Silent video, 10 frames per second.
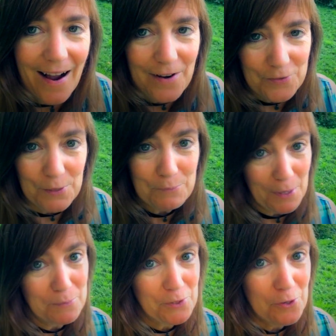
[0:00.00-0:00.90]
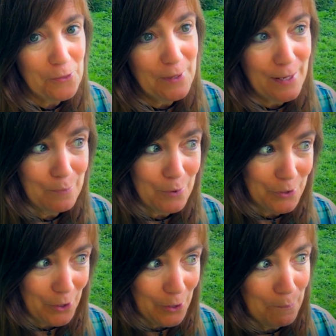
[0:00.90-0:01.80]
I've sometimes heard the neighbor
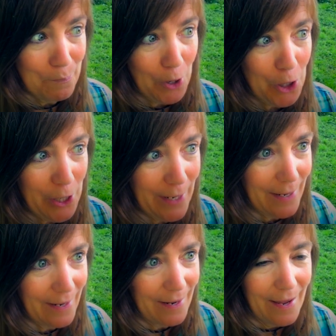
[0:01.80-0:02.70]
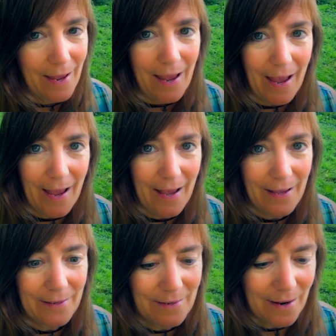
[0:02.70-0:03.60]
dog barking
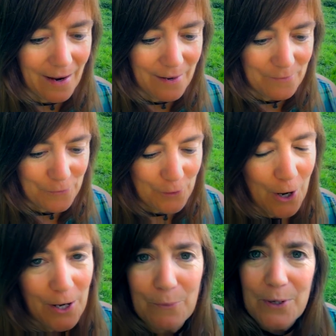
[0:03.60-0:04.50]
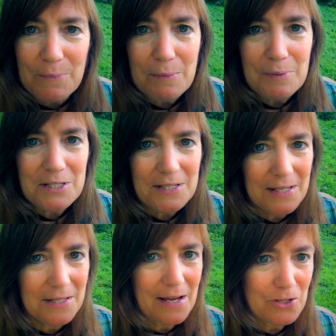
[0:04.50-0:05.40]
and I've thought, well, maybe
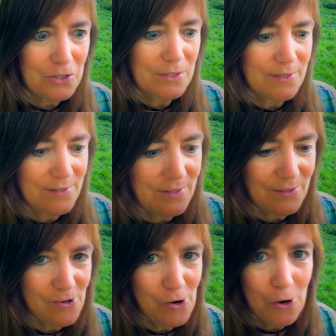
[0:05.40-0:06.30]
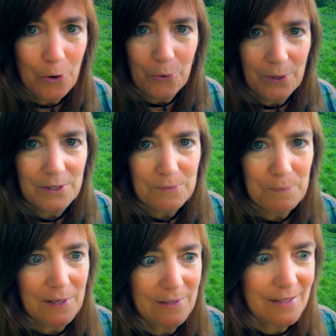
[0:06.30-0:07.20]
Skeen actually just doesn't notice
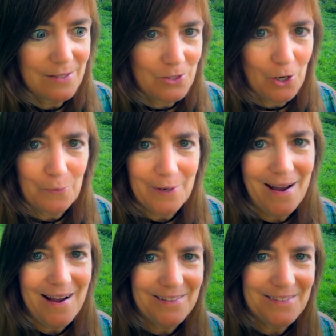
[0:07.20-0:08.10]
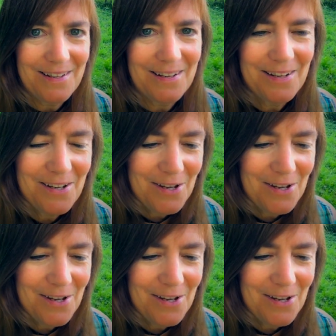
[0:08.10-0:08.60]
because he's not reacting.